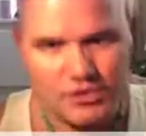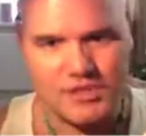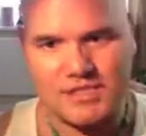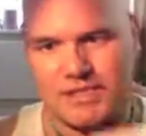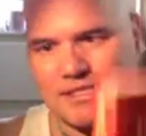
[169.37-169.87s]

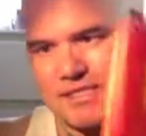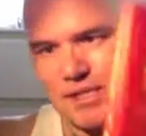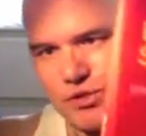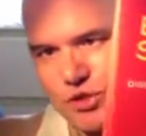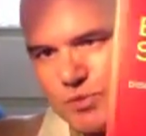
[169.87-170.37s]
Osho's book,
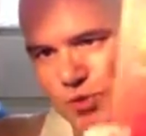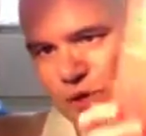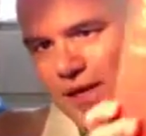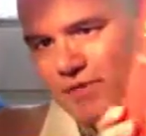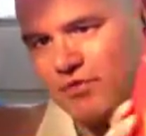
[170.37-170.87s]
look
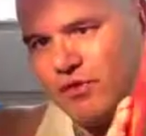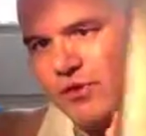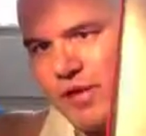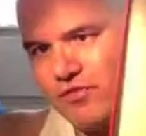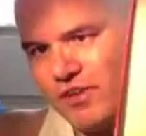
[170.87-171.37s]
how thick
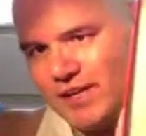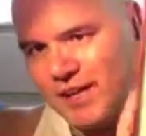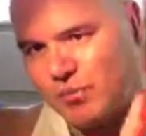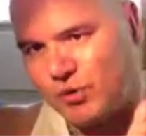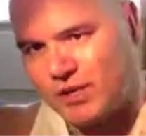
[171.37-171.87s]
that book is.
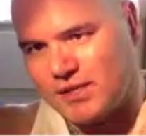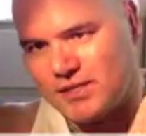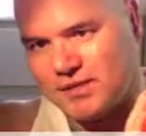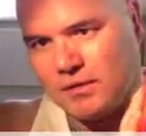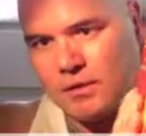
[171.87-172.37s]

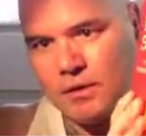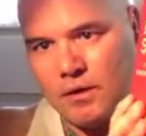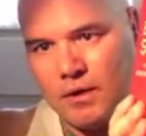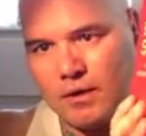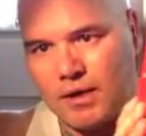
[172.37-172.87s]
Okay,
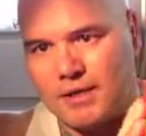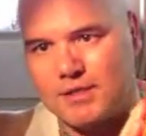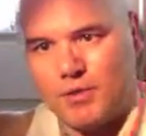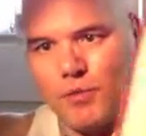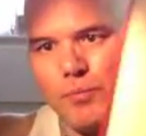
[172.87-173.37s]
so I'm on
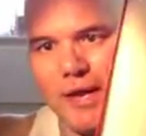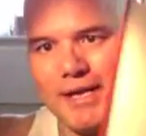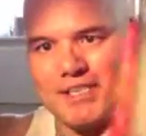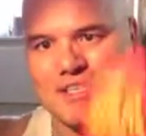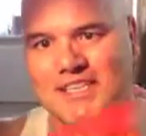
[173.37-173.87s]
page
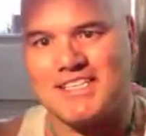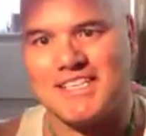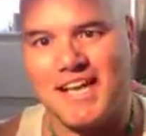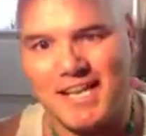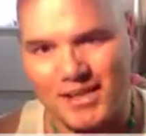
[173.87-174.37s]
68 at the
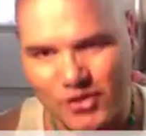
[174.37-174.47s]
moment,